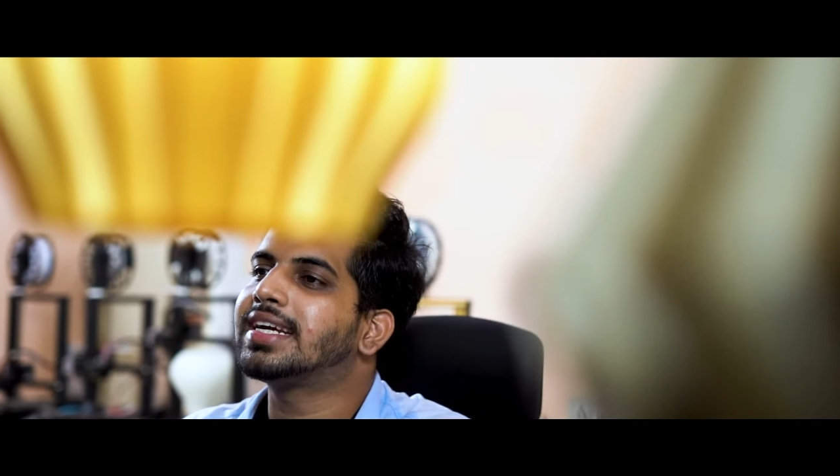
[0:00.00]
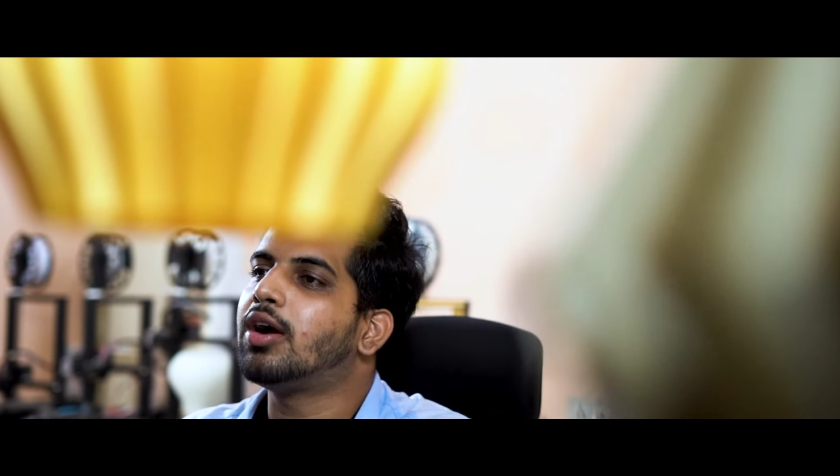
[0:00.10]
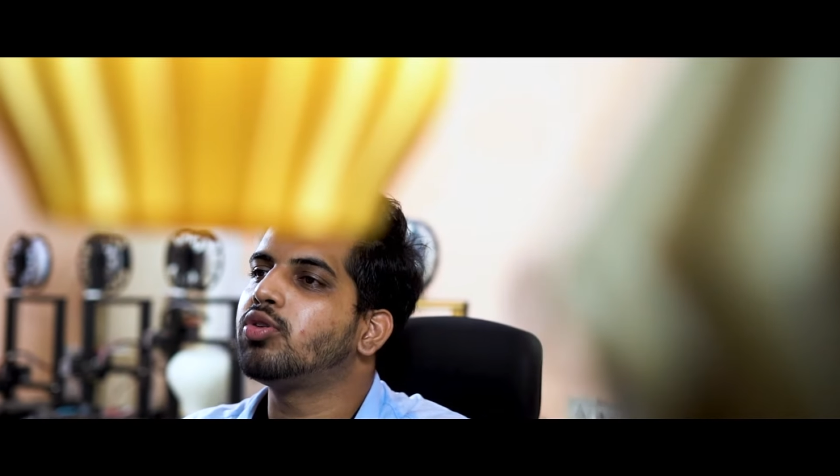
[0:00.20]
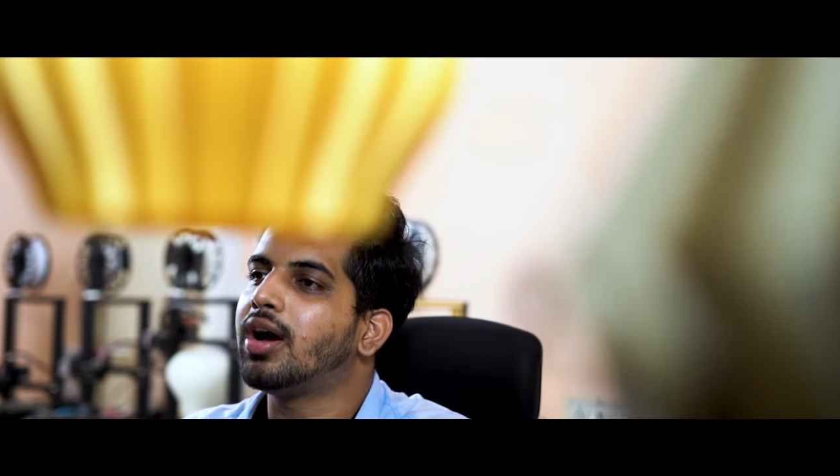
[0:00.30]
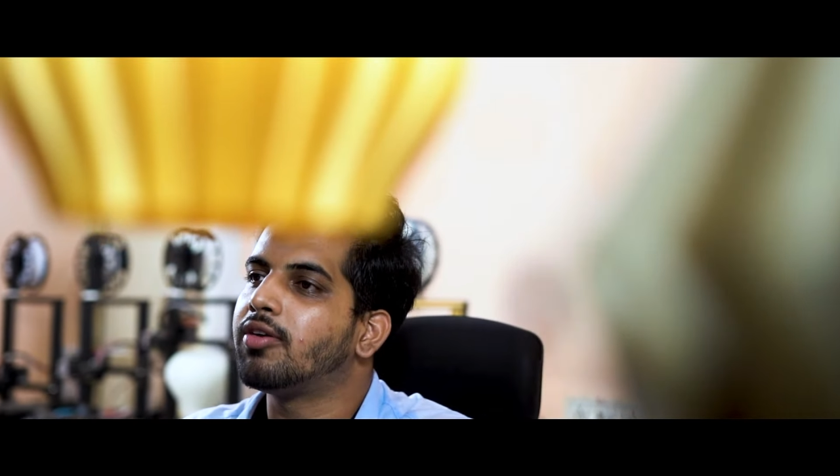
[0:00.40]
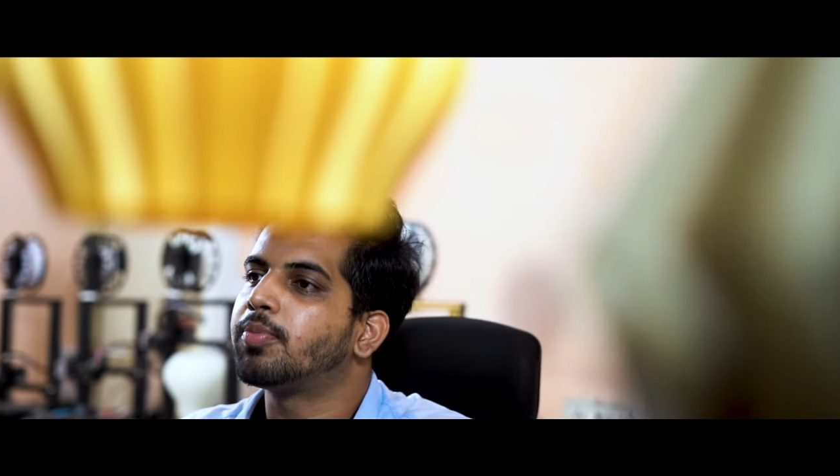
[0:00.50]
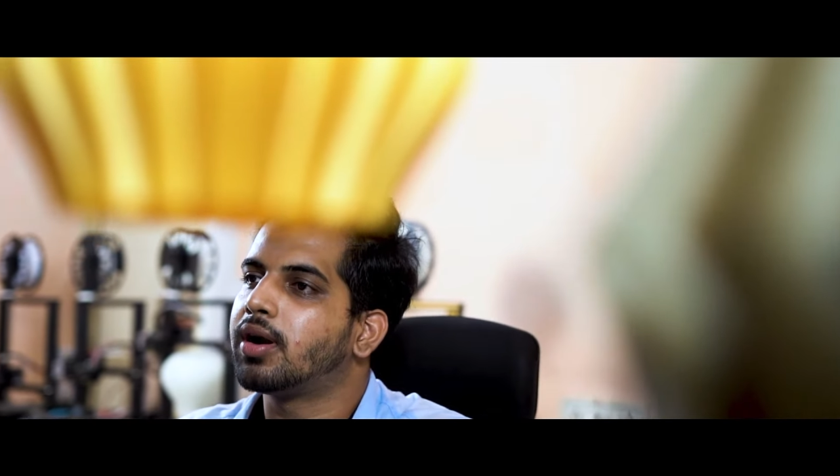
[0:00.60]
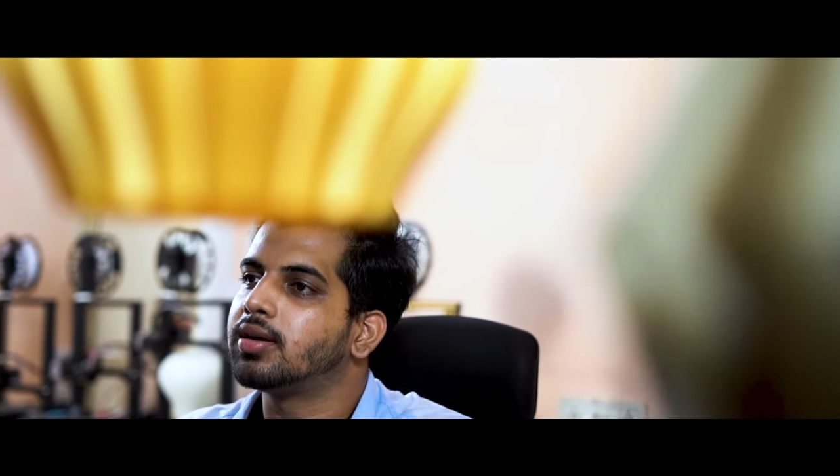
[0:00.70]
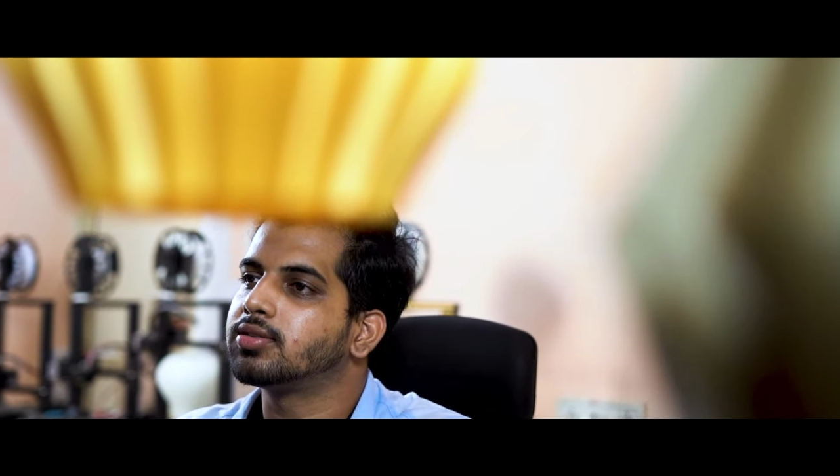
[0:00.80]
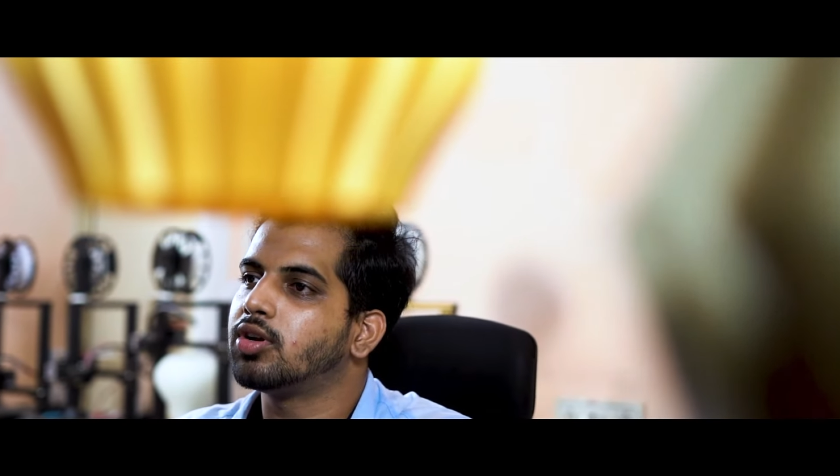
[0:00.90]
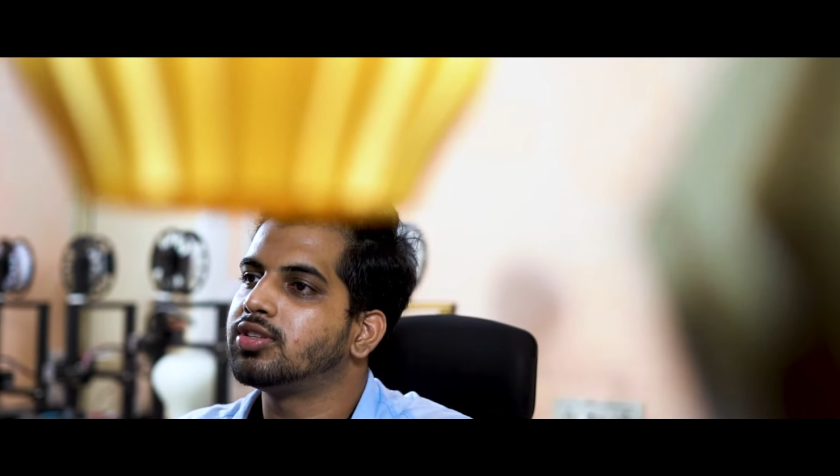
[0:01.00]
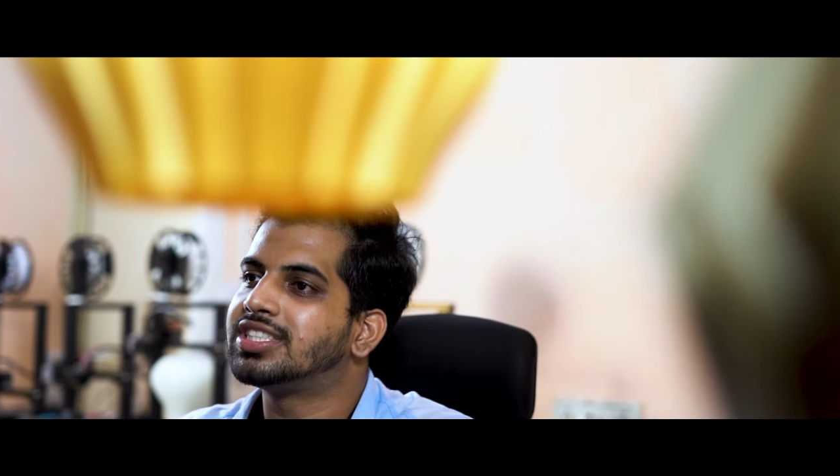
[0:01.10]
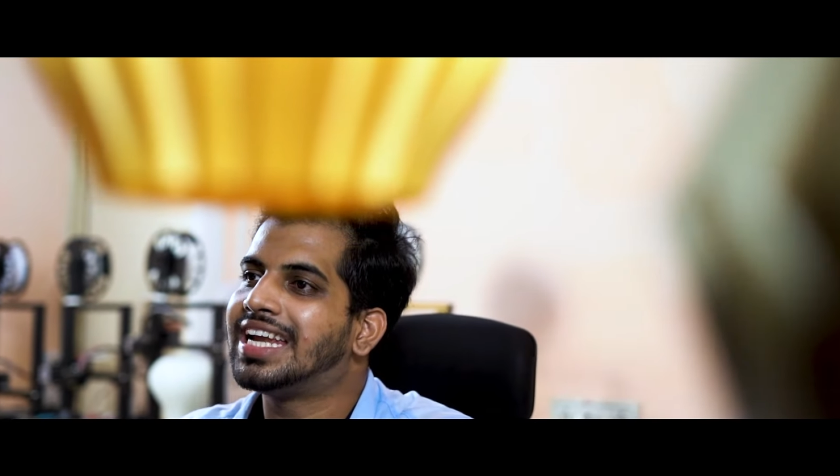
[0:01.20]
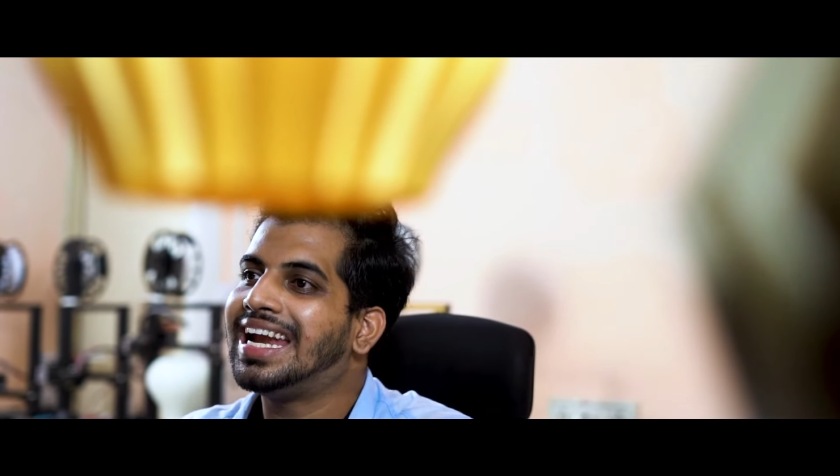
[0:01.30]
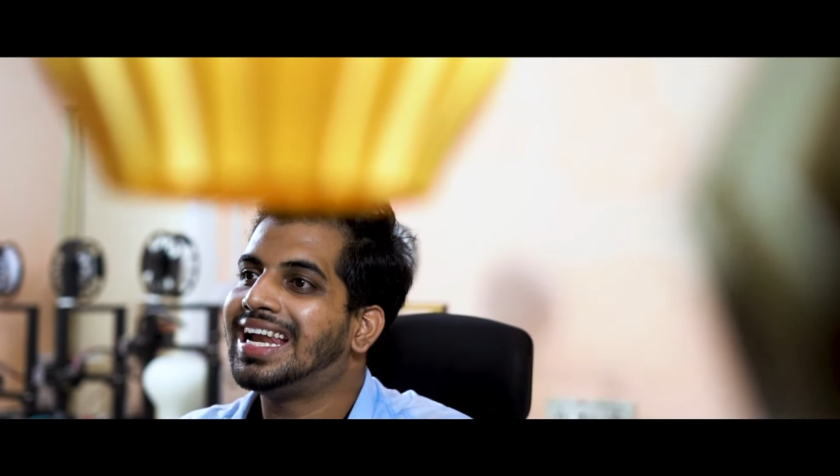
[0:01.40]
out our products on
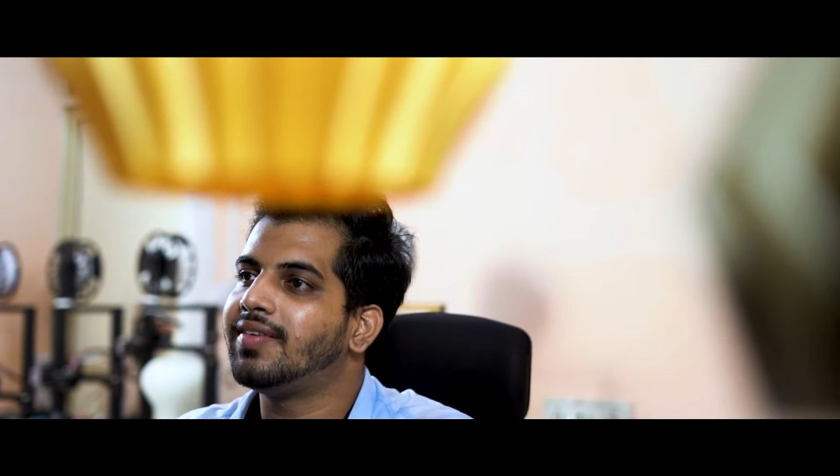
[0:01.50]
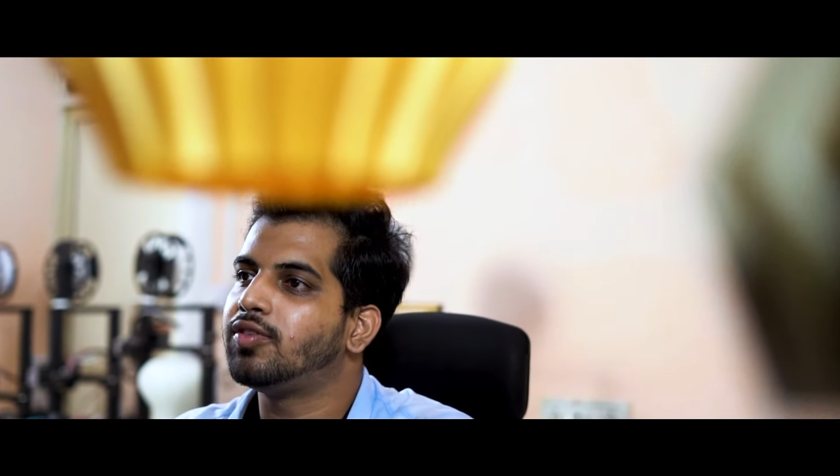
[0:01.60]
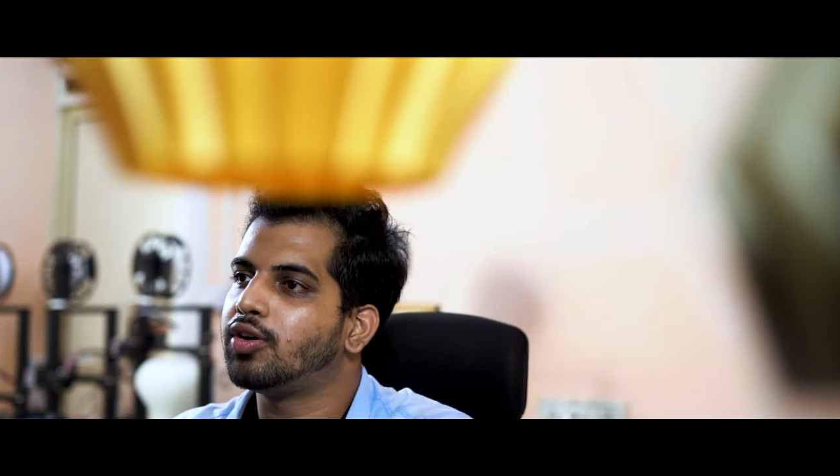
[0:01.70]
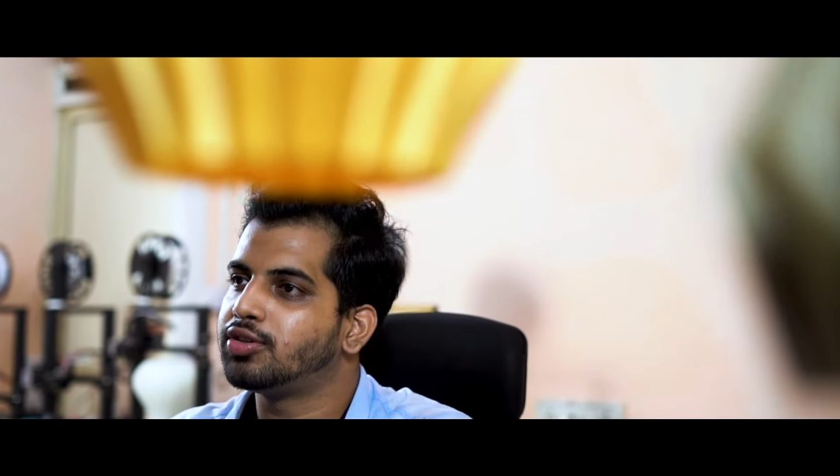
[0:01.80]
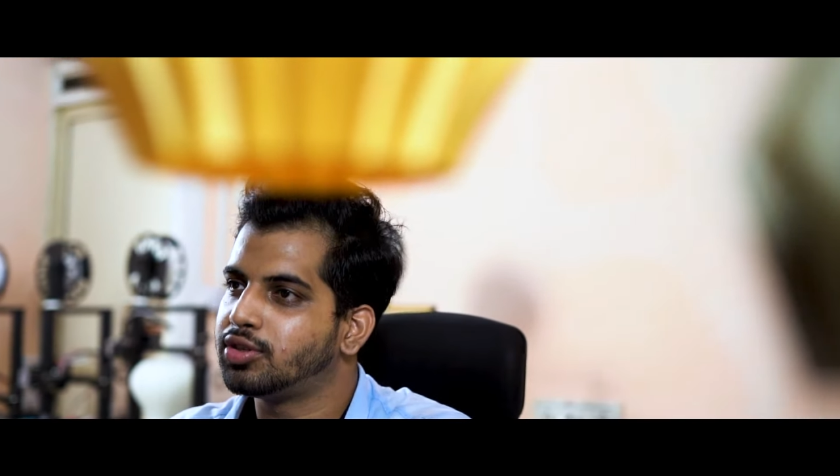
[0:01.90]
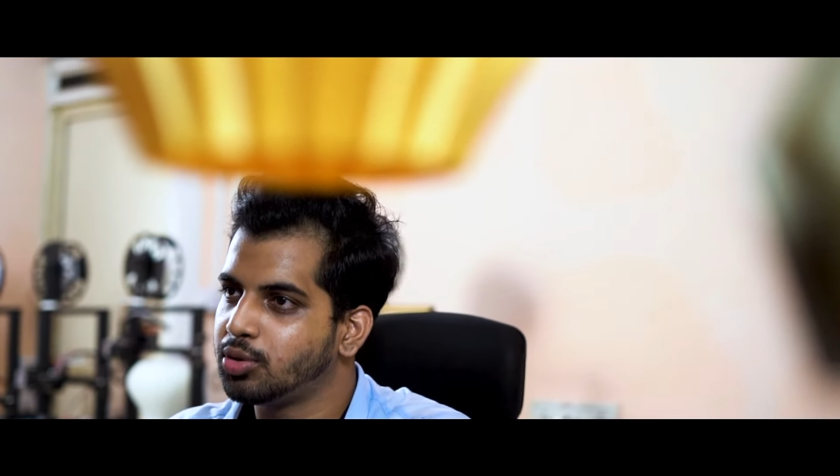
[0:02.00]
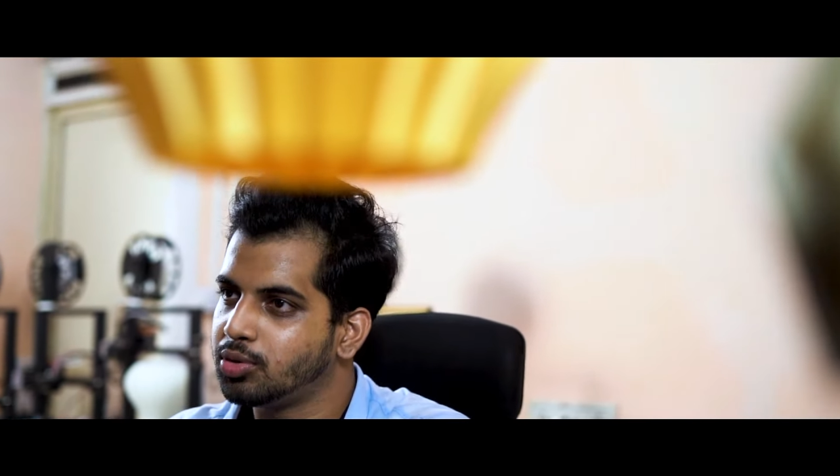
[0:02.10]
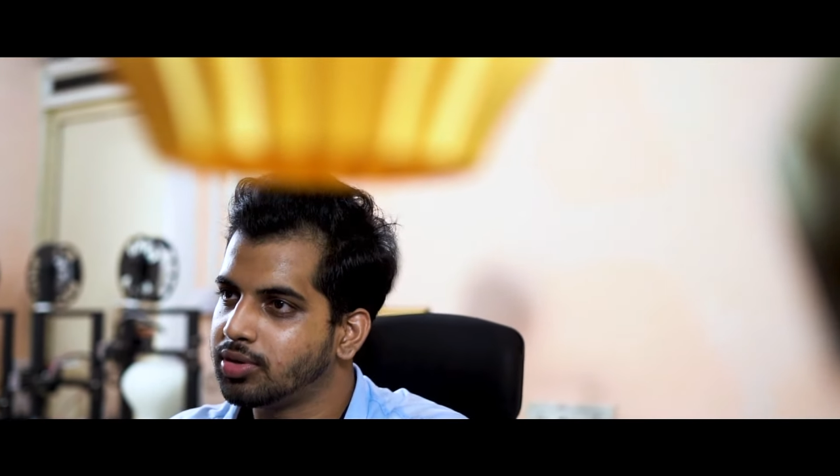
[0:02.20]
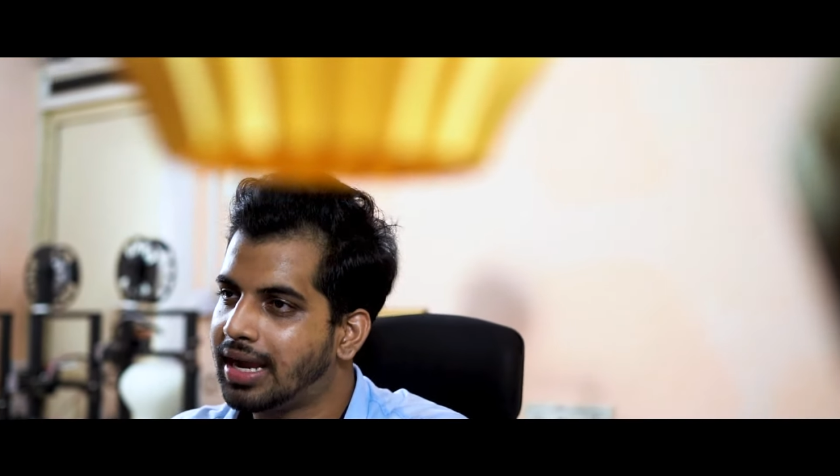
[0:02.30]
shadelife.store